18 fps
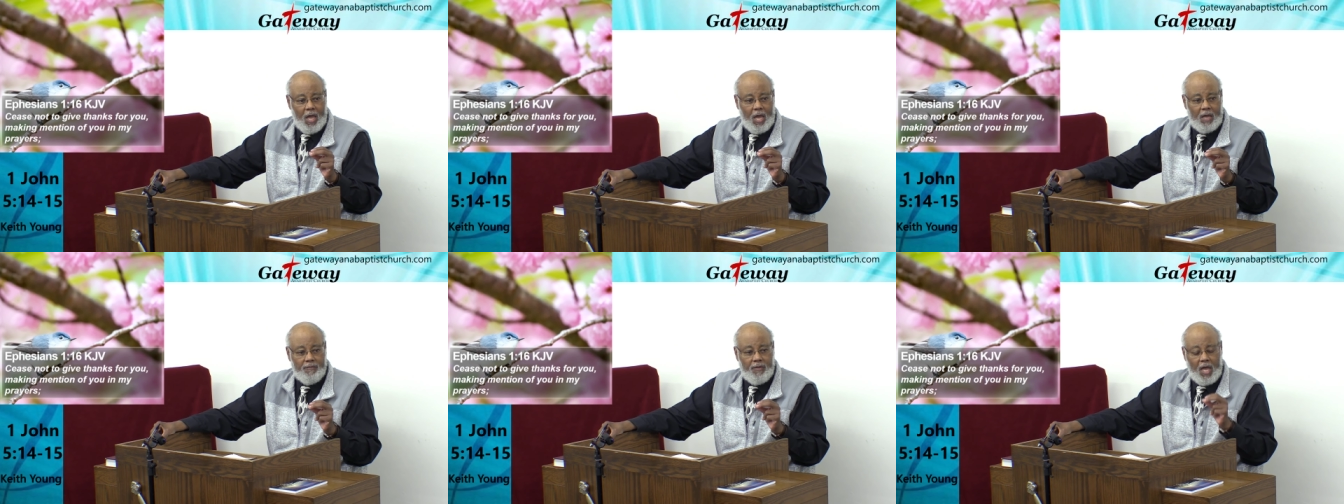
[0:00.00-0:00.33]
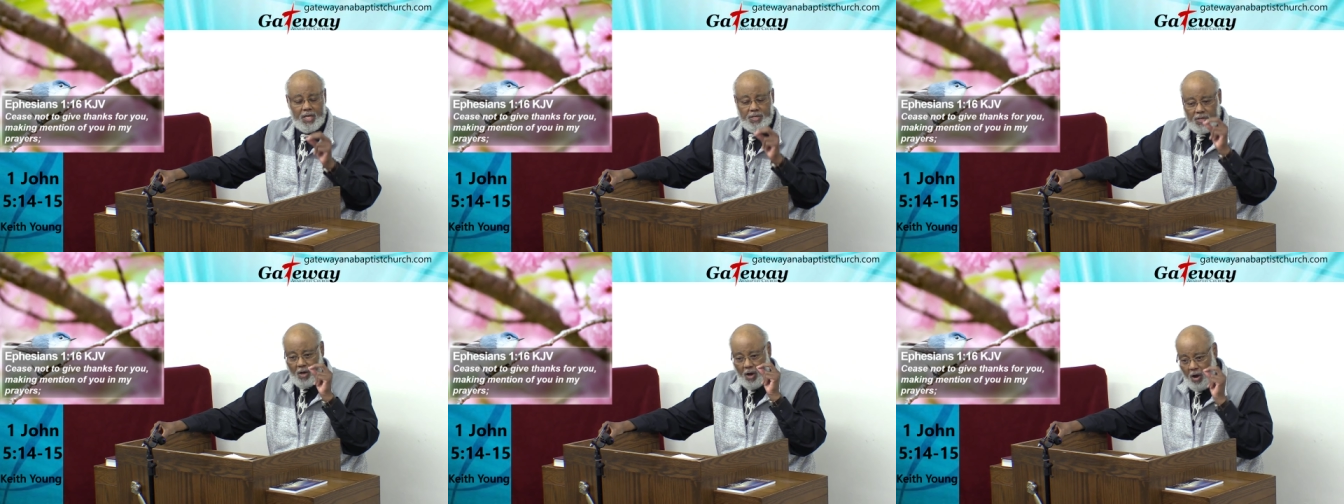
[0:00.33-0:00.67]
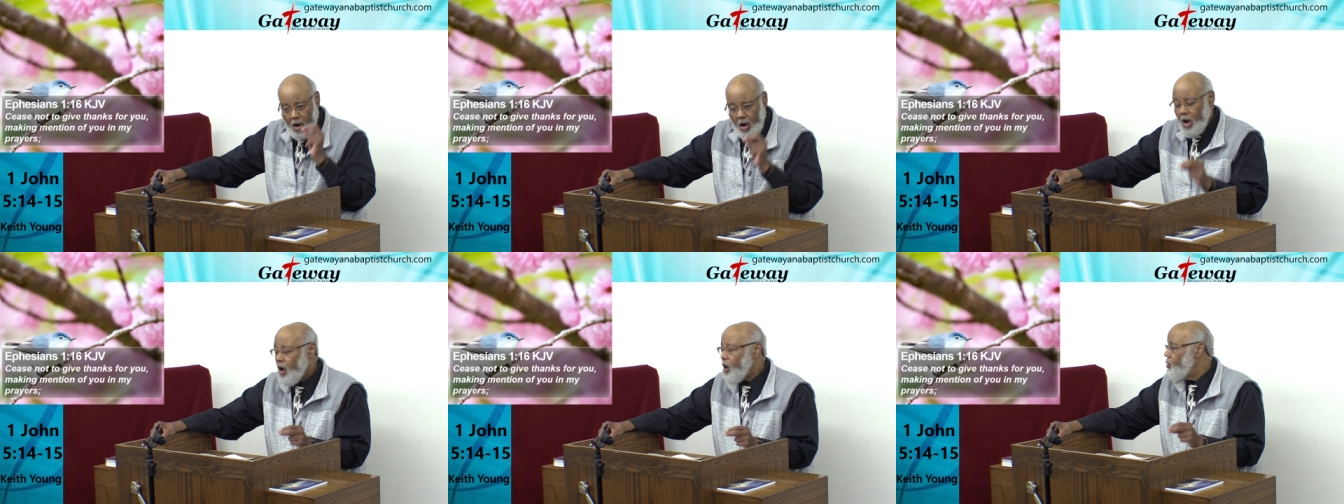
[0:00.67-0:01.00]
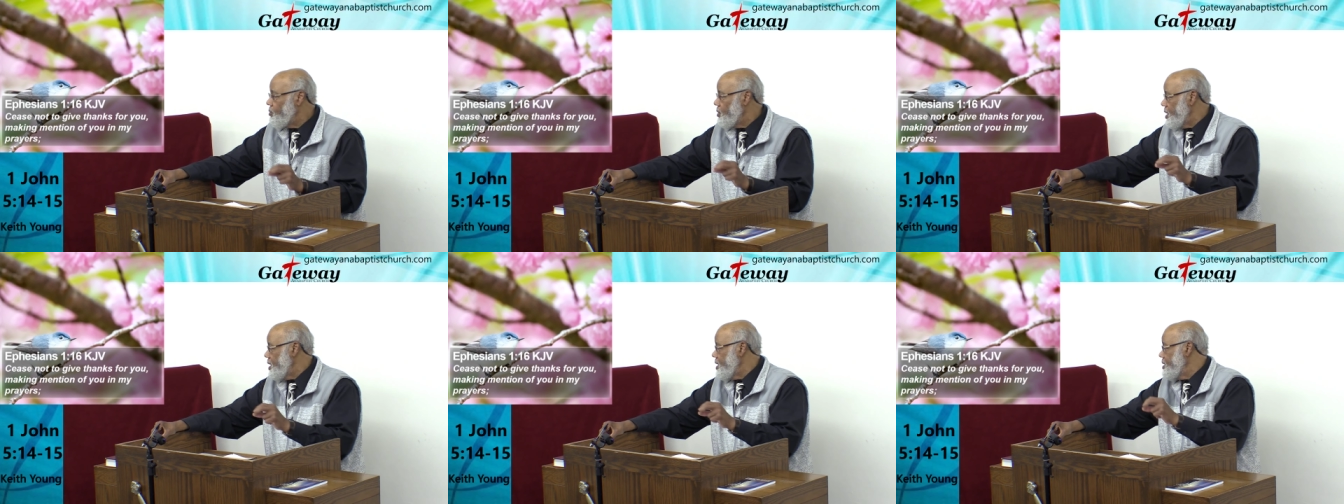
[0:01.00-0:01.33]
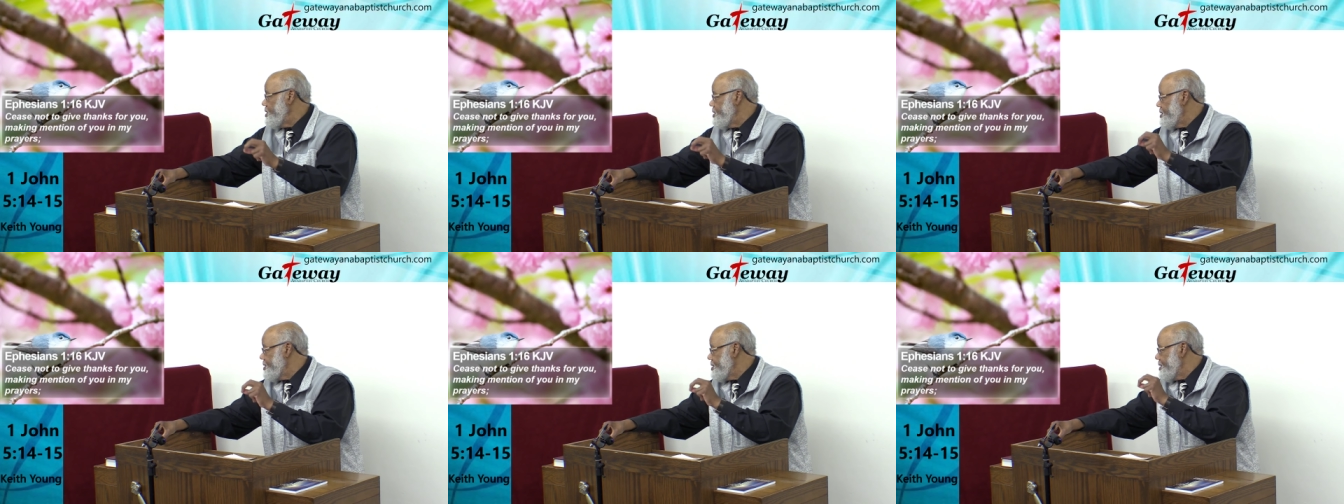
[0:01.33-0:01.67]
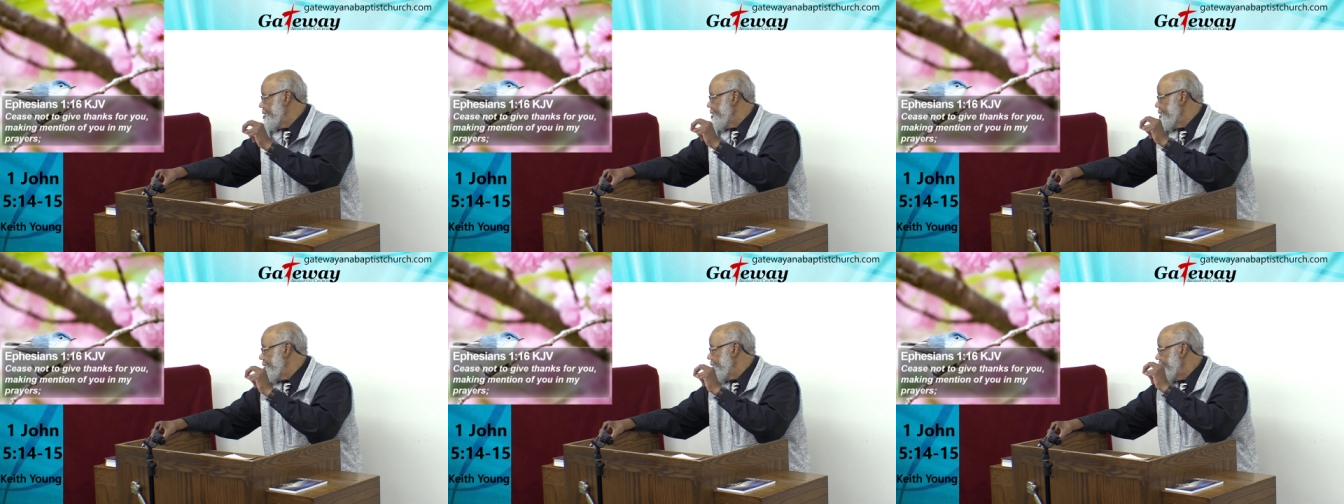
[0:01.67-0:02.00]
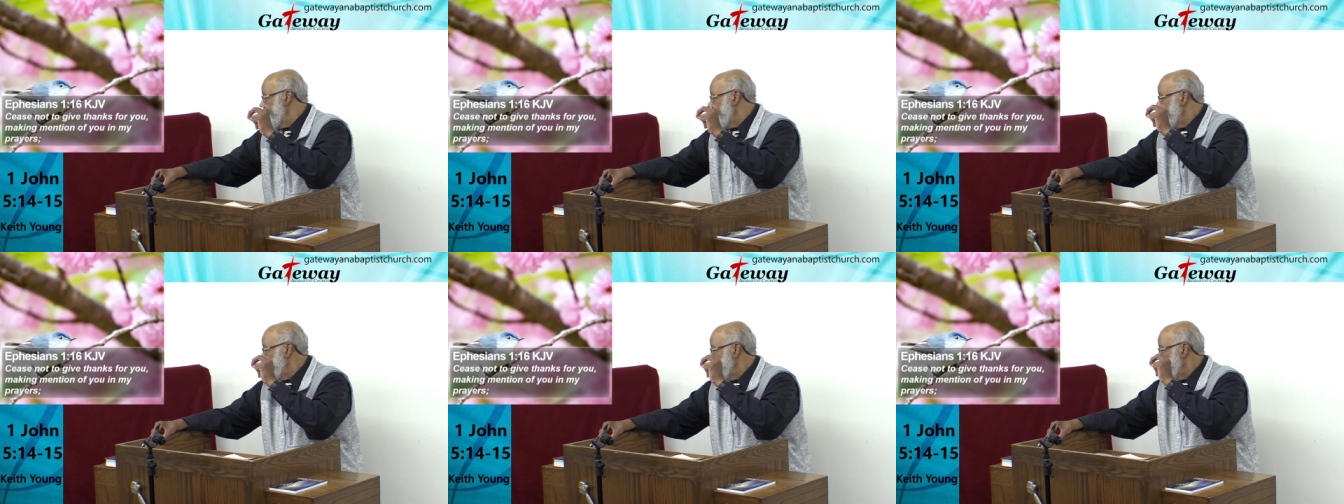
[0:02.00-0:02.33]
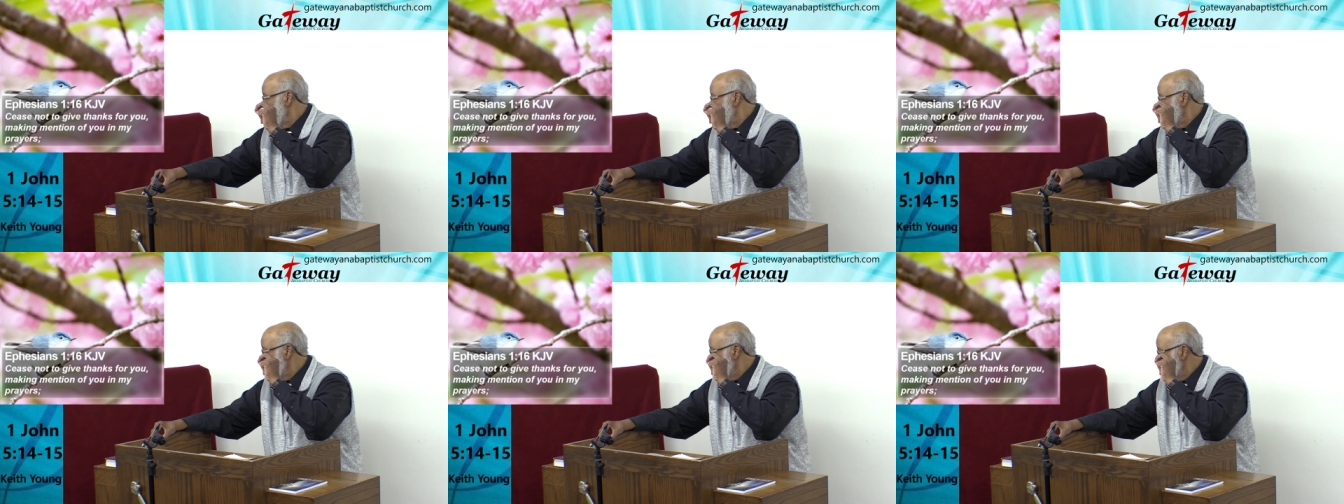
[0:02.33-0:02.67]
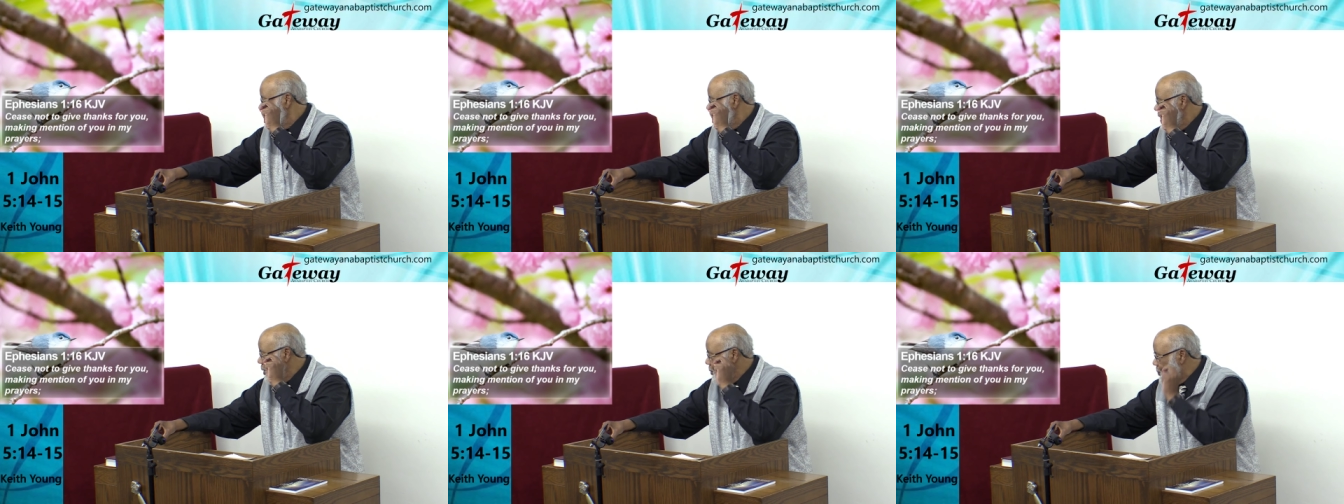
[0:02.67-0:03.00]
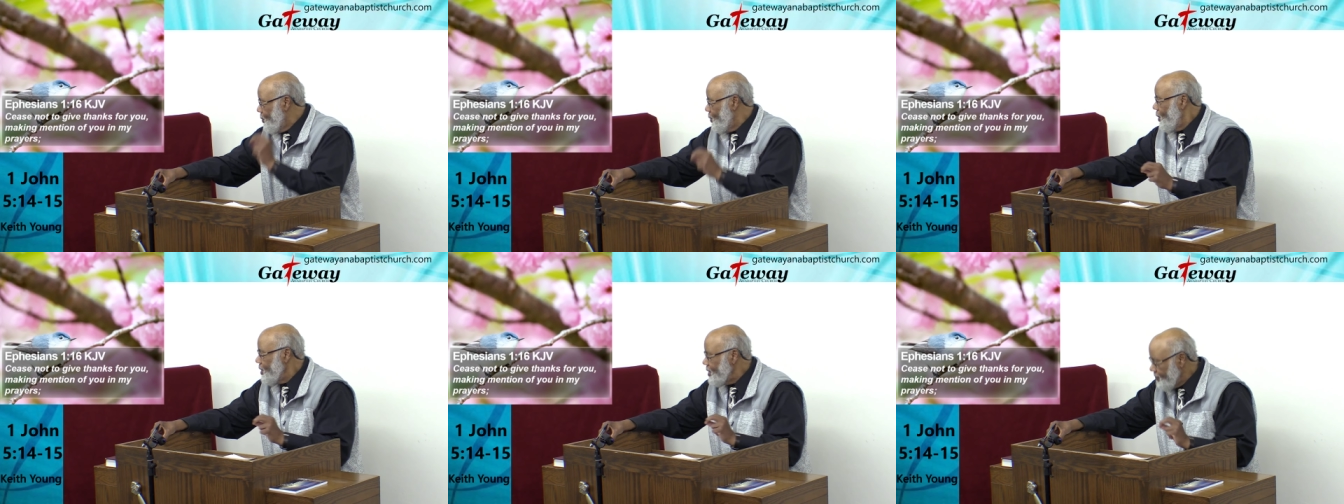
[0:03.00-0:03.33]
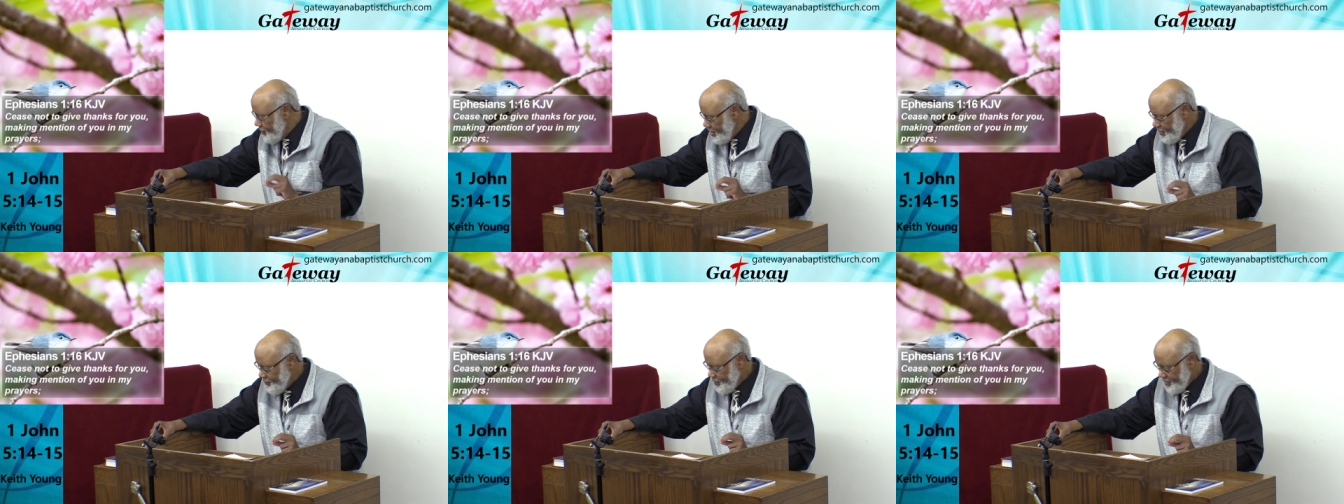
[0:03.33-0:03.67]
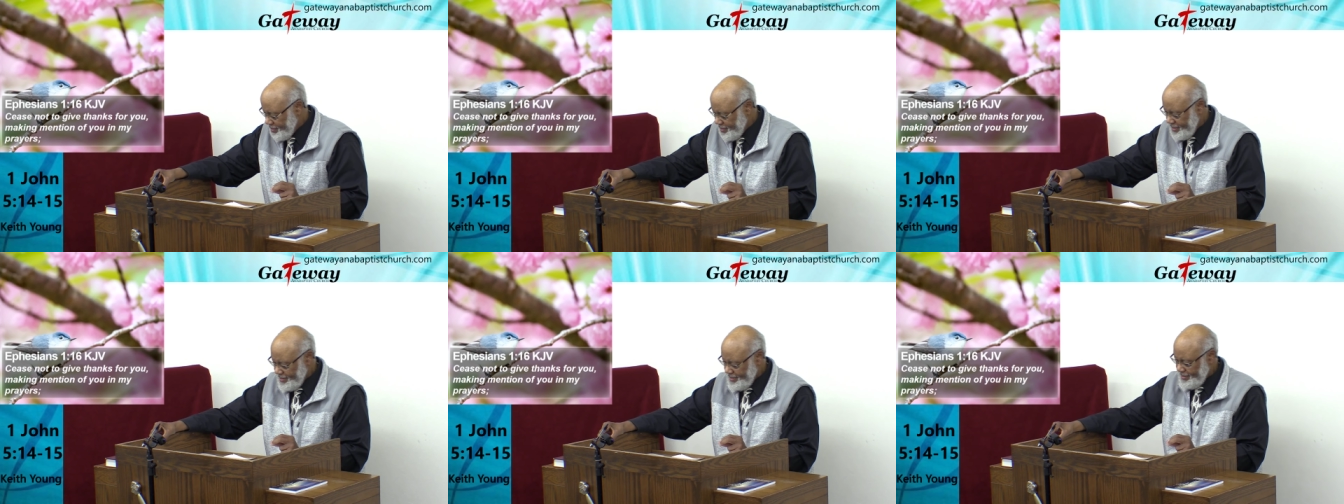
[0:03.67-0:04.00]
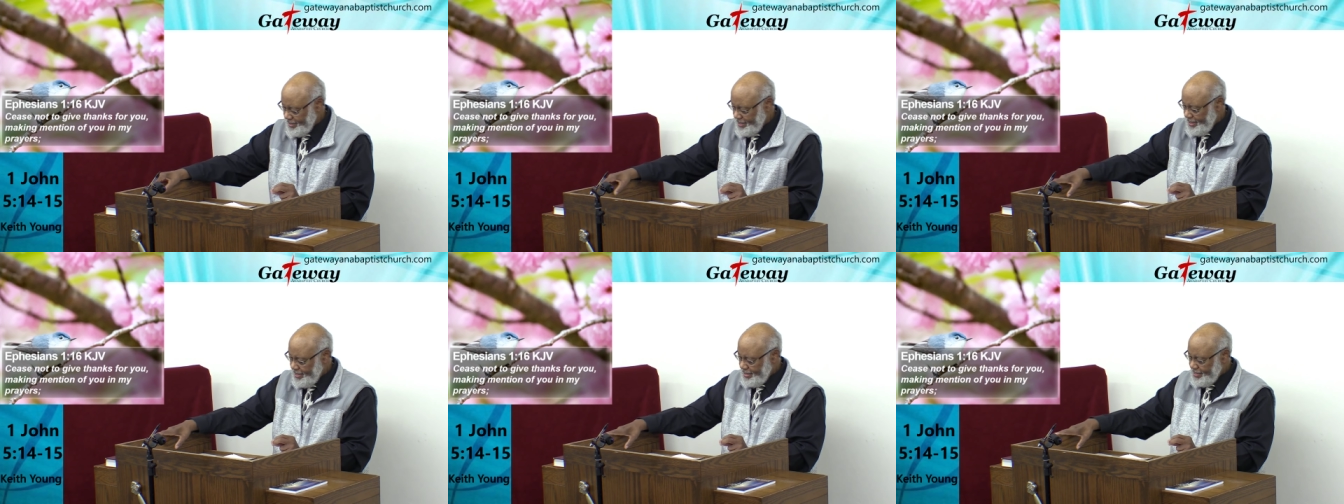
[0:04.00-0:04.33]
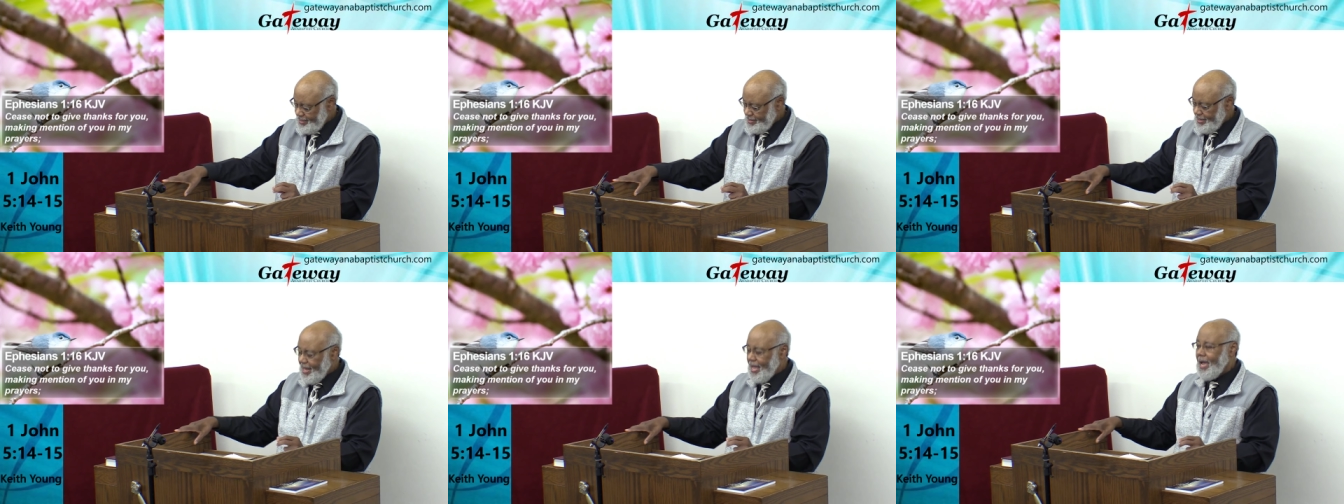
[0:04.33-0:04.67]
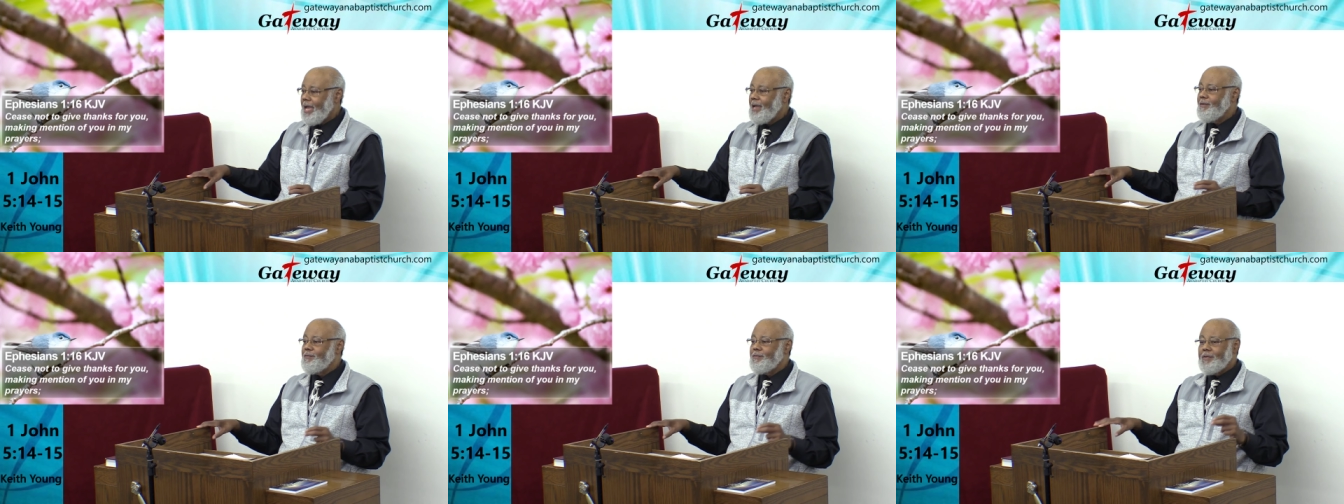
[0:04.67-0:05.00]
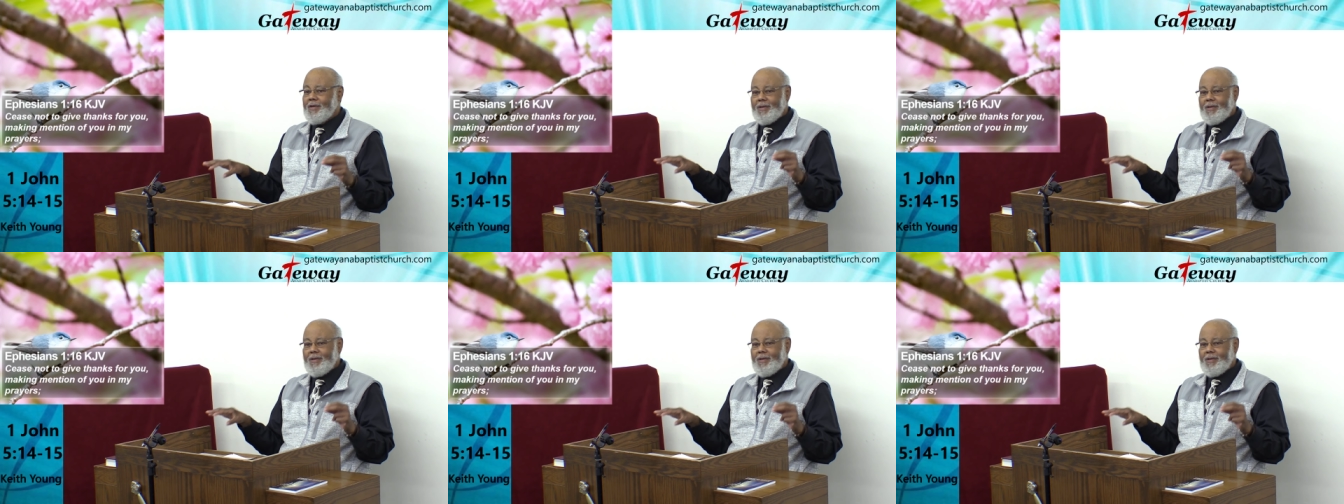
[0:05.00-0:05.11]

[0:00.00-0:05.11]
And that's always a point of emphasis in his life.